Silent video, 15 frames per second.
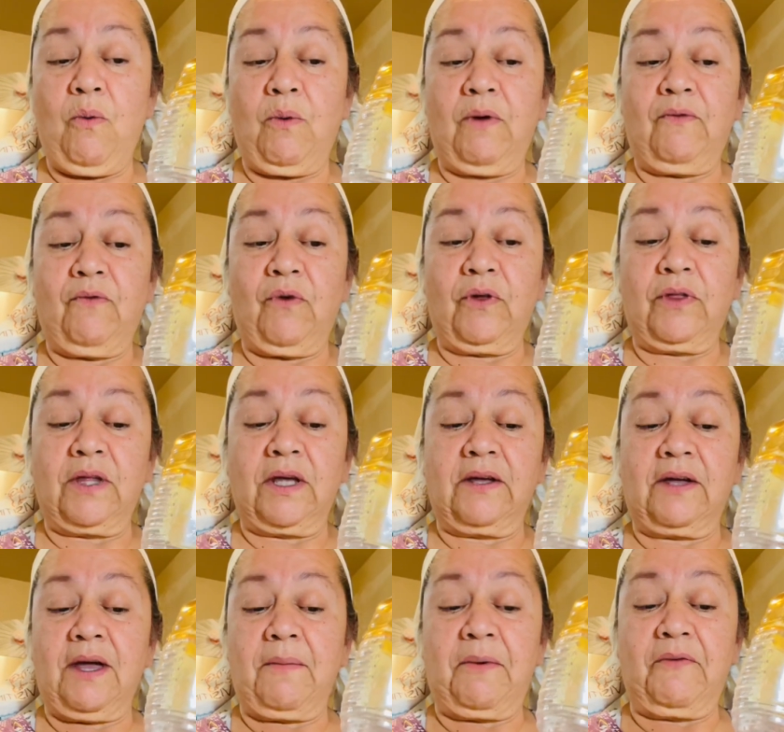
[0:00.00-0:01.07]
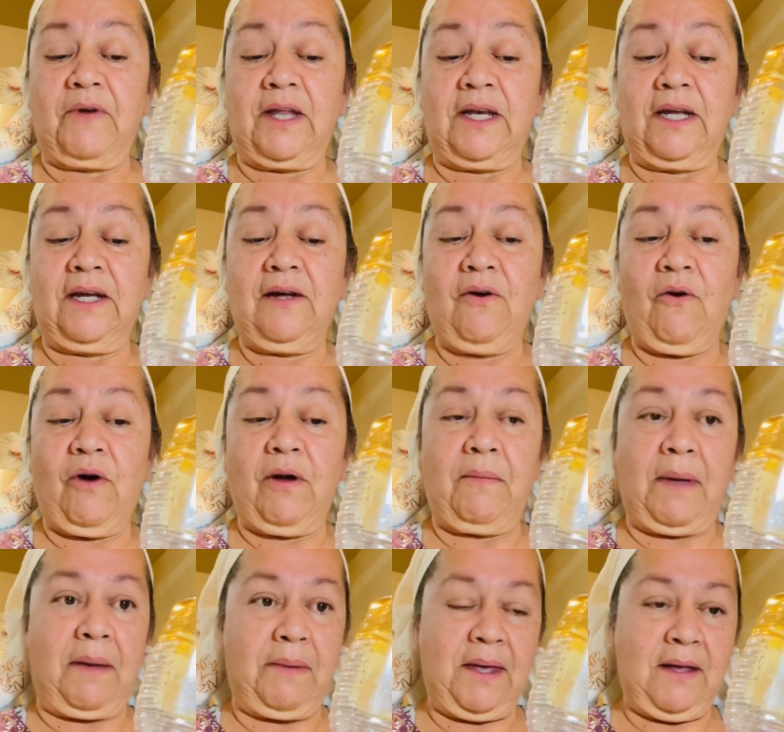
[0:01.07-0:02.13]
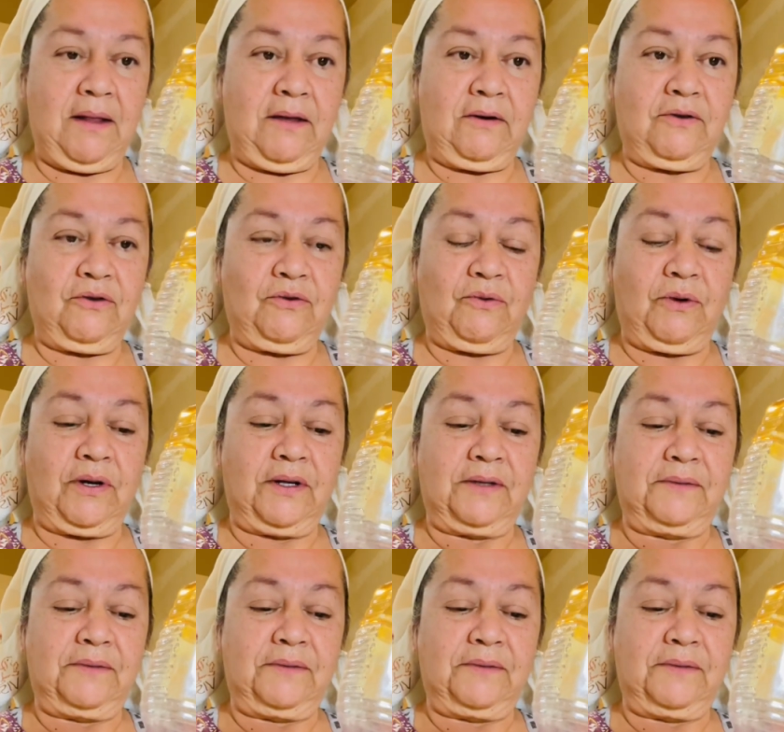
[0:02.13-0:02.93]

1/4 cup of honey, or maybe a little short.